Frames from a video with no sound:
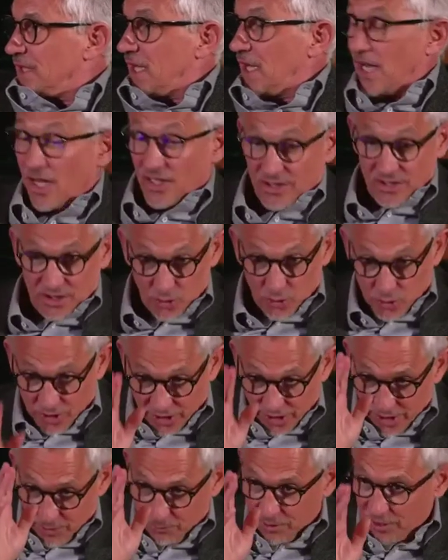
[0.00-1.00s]
And you
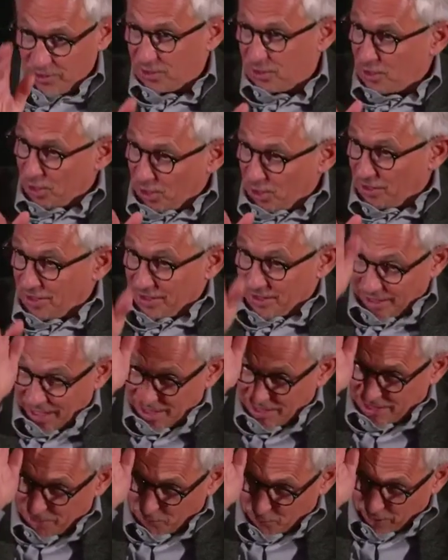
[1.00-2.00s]
keep
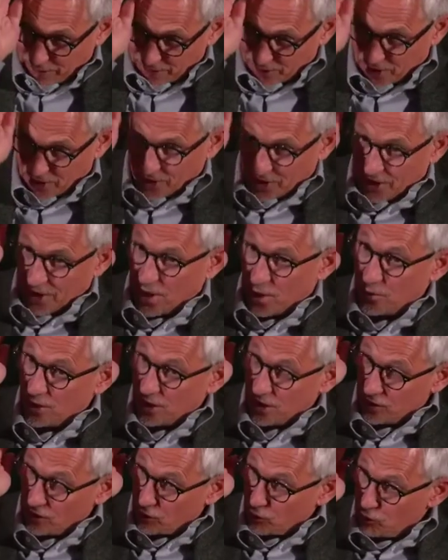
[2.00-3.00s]
guessing where it's going to go
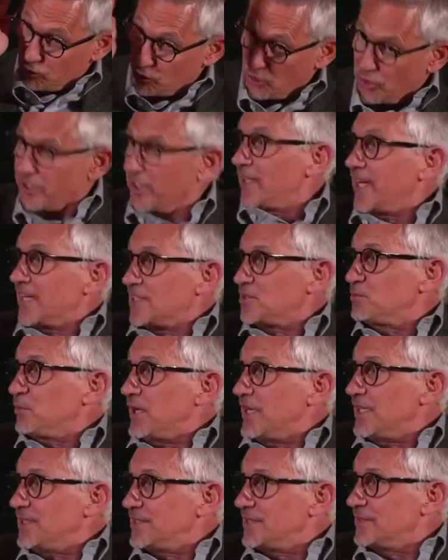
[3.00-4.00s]
and run at that
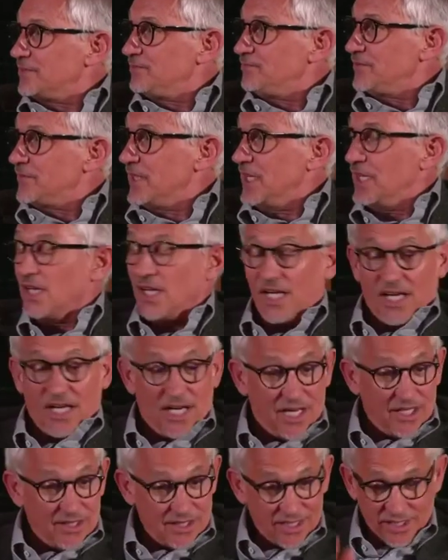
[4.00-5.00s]
space.
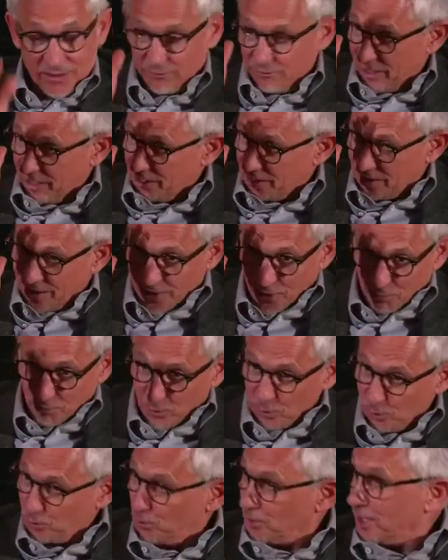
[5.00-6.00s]
And then eventually the
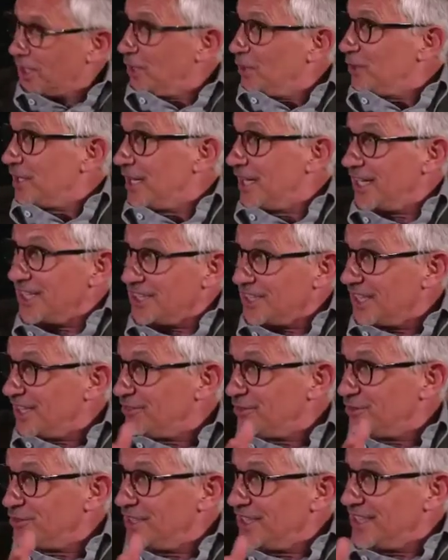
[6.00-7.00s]
ball will go there and you'll have
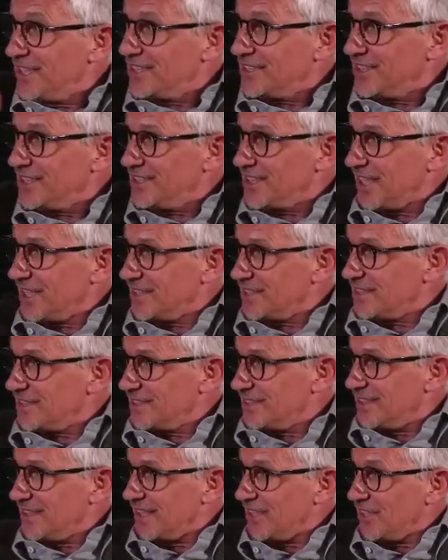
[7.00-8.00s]
a really easy chance.
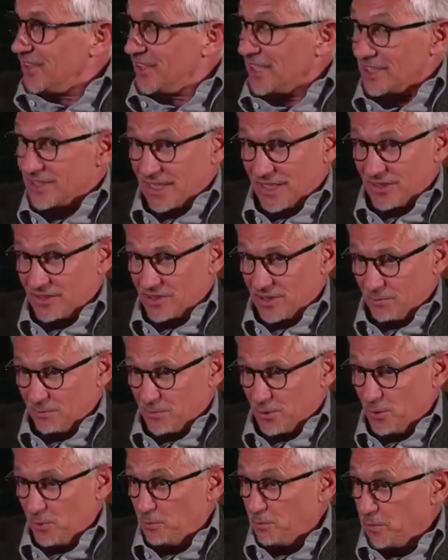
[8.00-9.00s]
I know that sounds
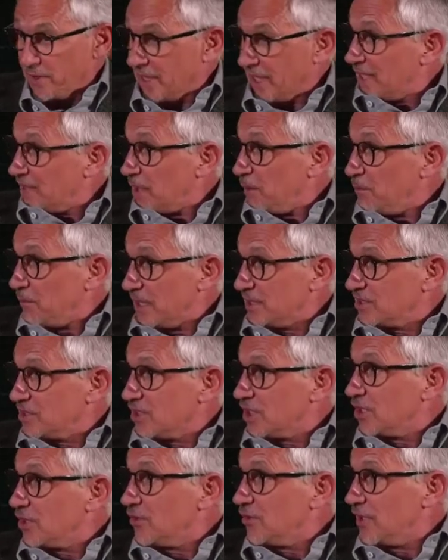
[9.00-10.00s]
simple, but I based a
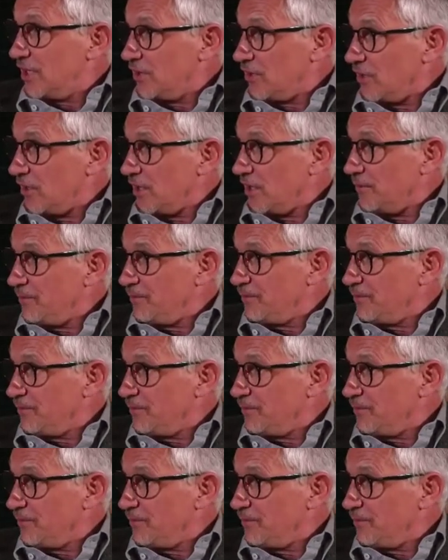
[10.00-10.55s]
career on it.